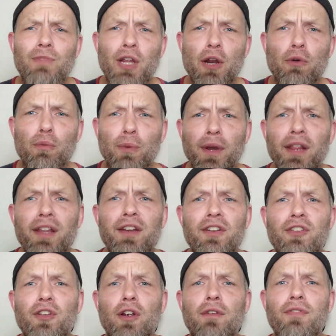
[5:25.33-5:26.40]
you know, really
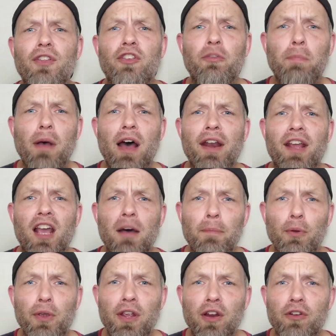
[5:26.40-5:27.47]
deserved the spot a
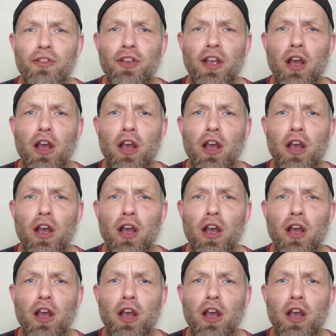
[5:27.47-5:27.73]
couple years